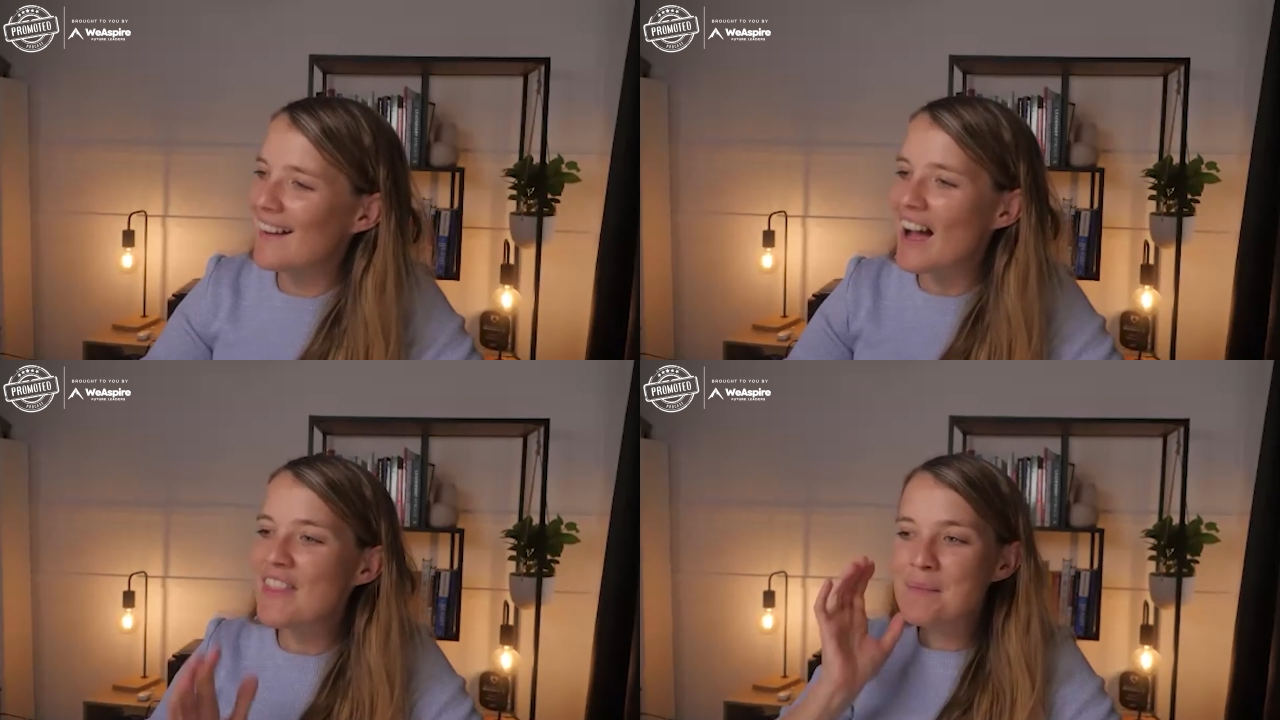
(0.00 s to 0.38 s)

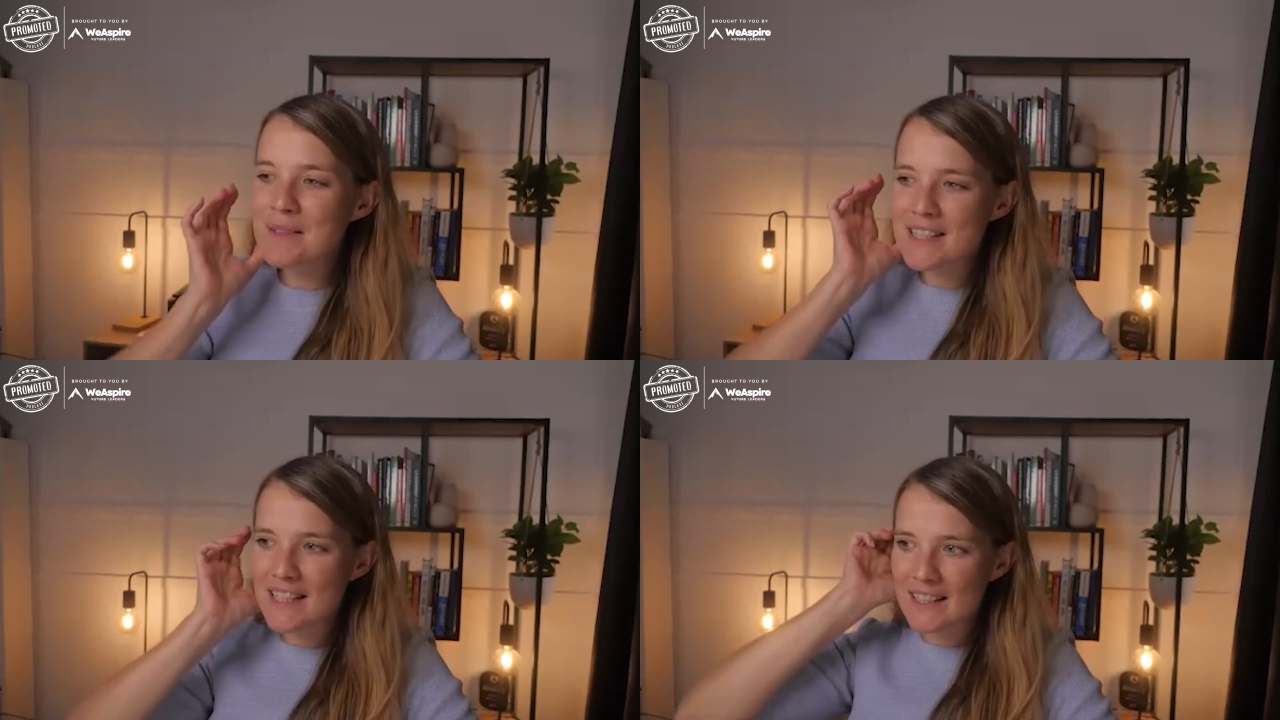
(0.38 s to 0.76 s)
Uh, I think
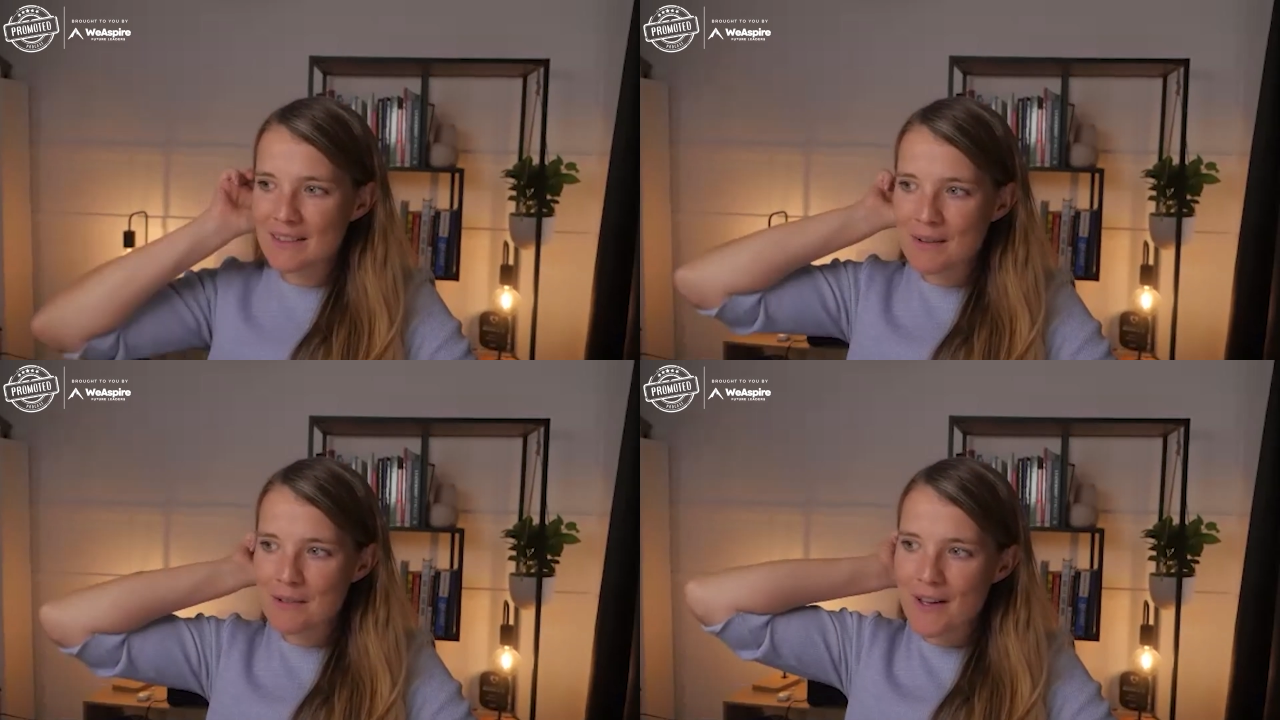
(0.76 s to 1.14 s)

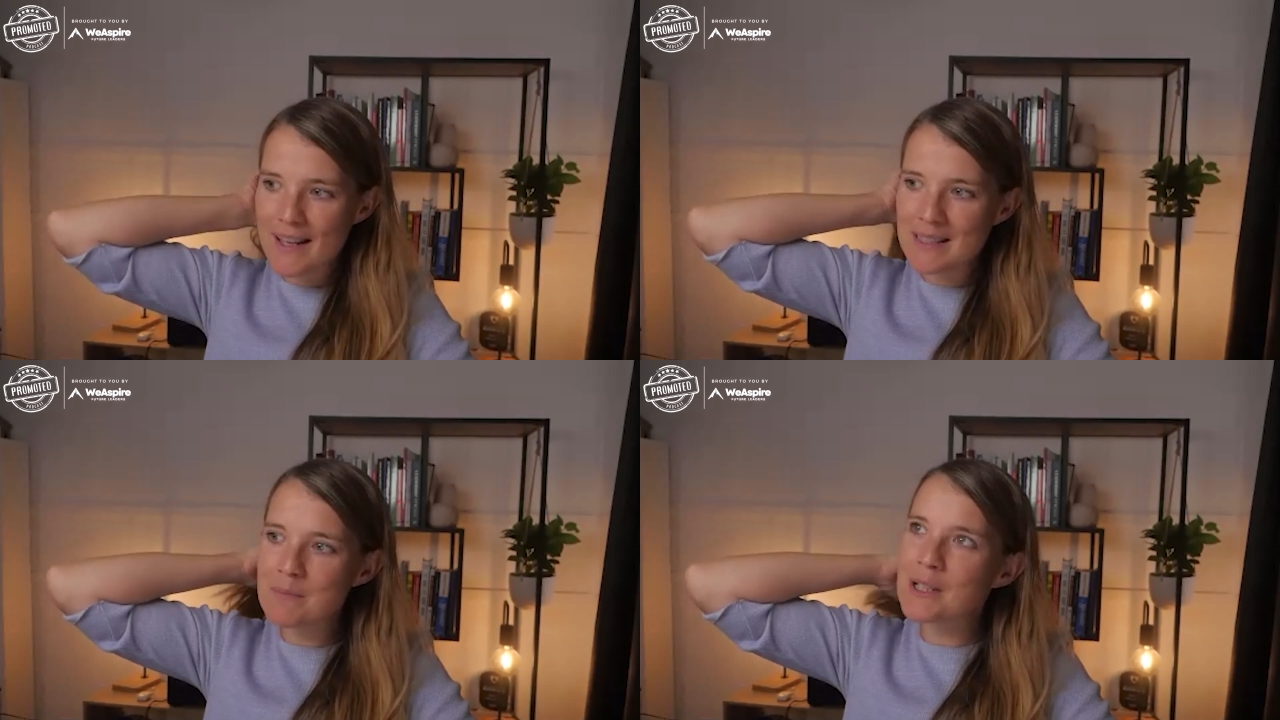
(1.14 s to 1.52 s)
particularly when we've
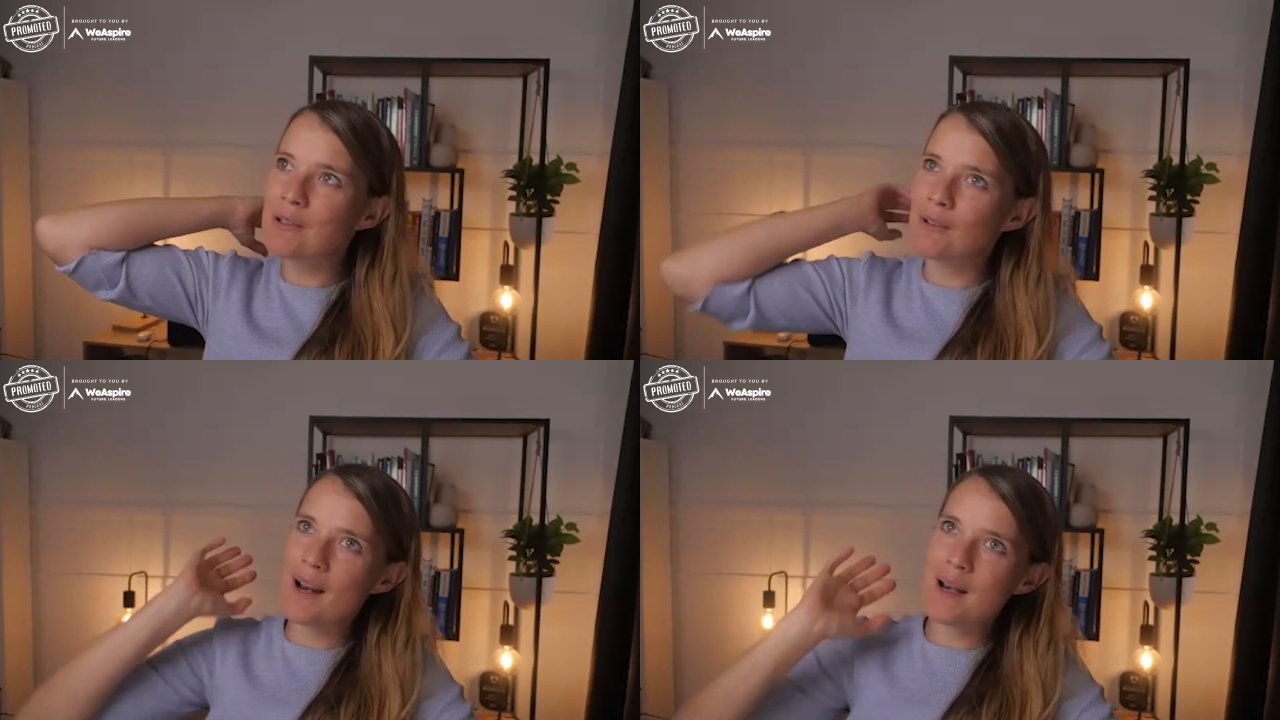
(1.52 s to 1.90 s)
had some
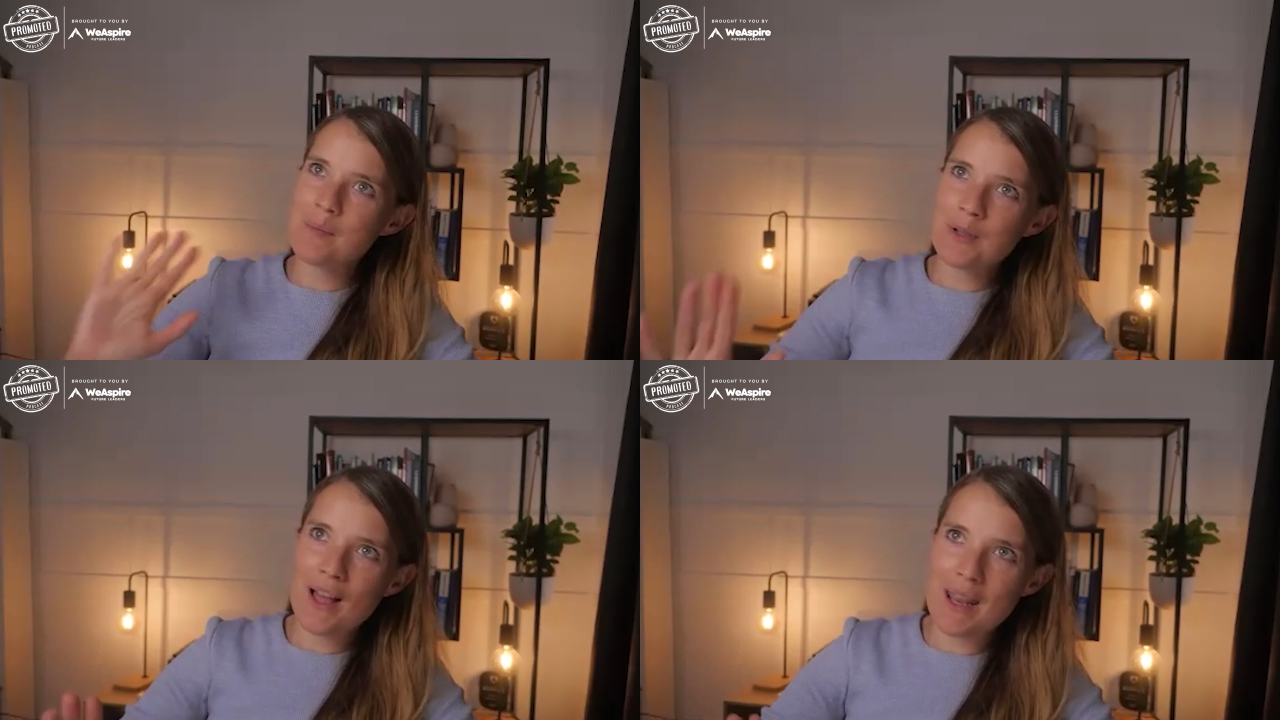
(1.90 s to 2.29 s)

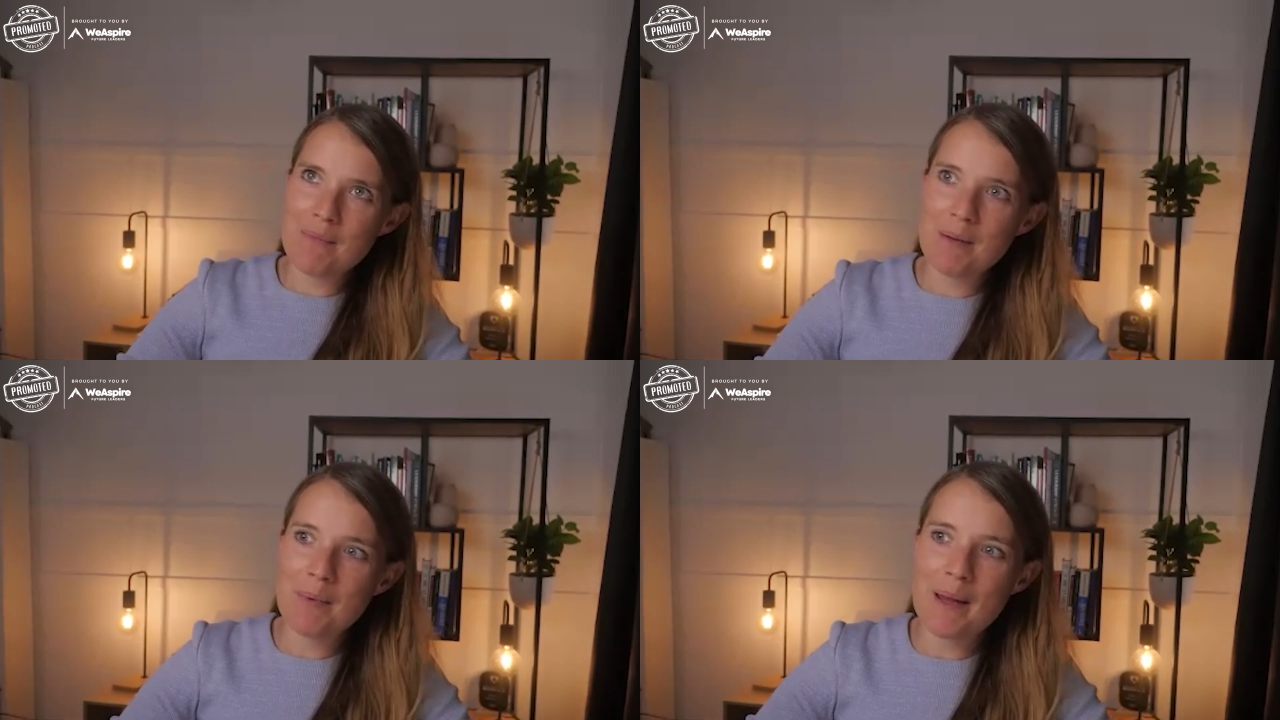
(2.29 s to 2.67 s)
incredible
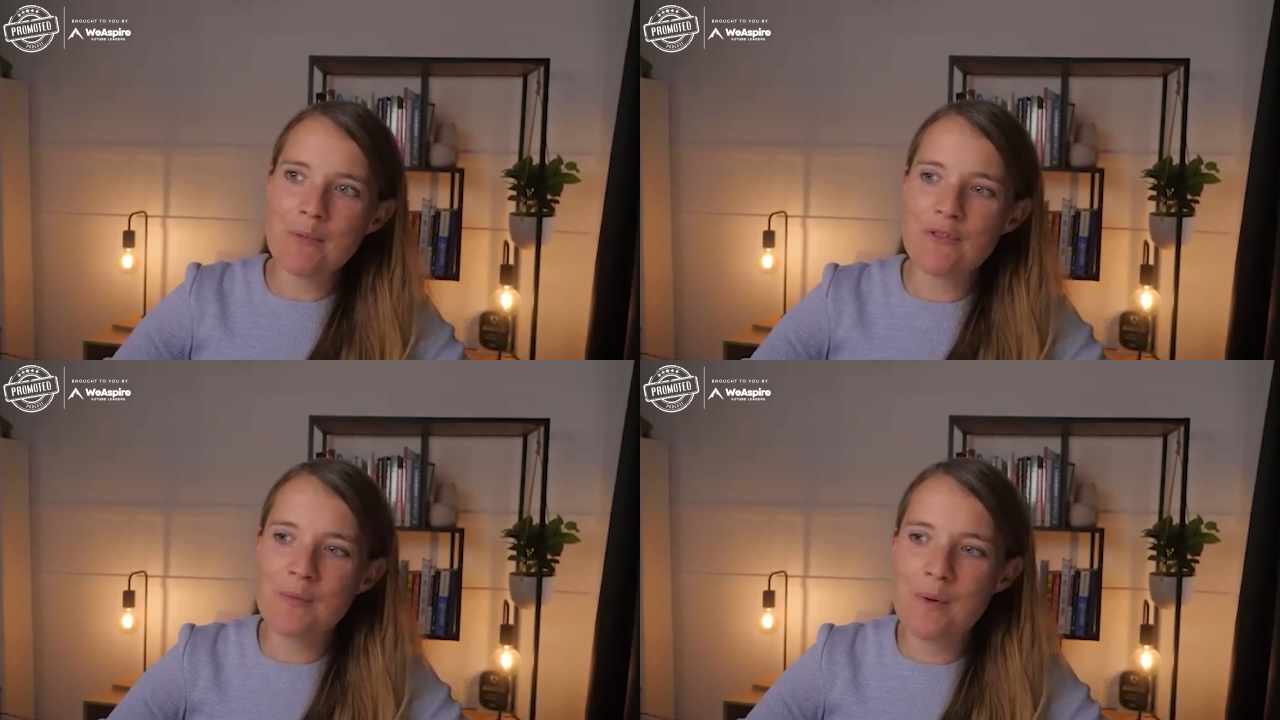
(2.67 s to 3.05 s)
admin
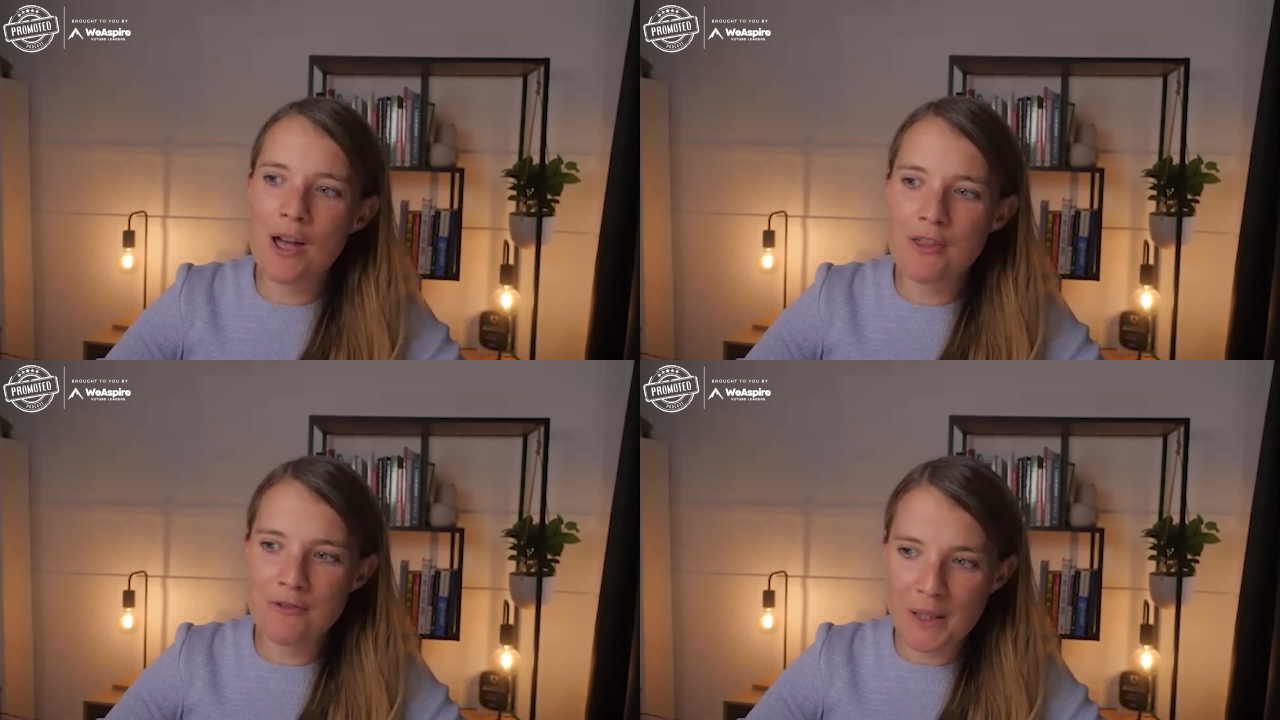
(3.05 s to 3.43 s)
people from
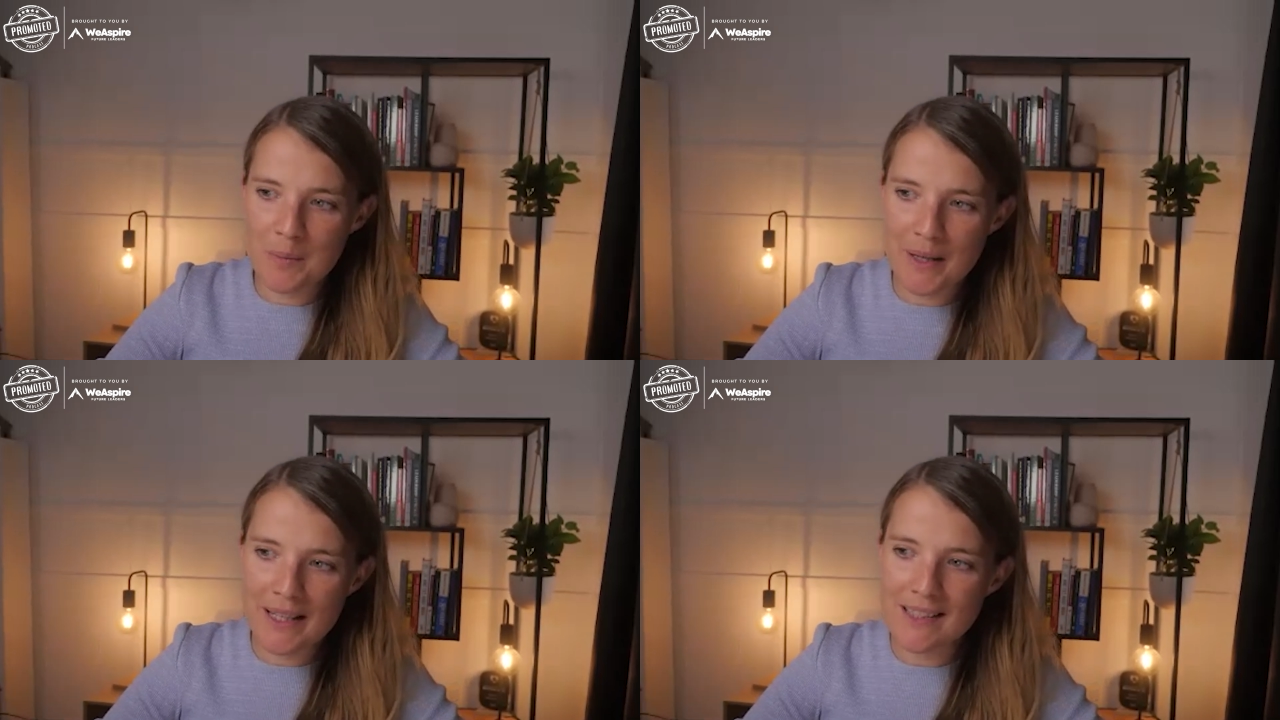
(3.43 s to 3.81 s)
the
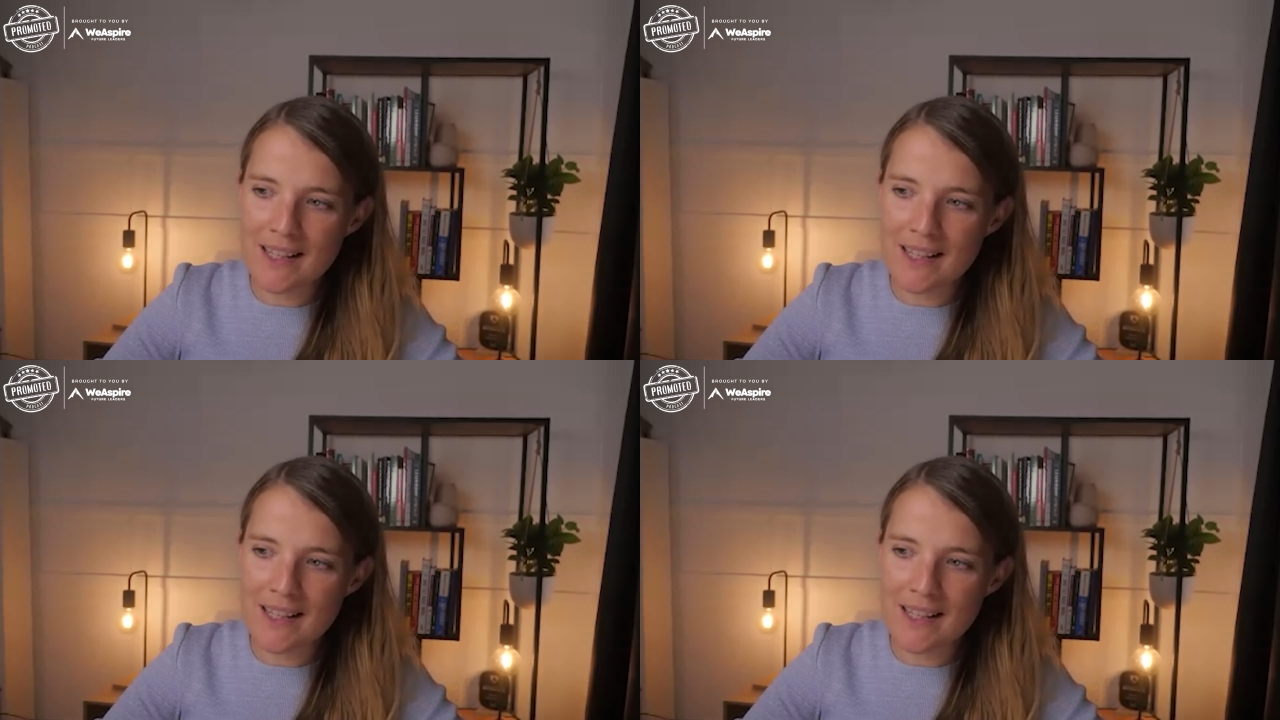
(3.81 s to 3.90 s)
Philippines,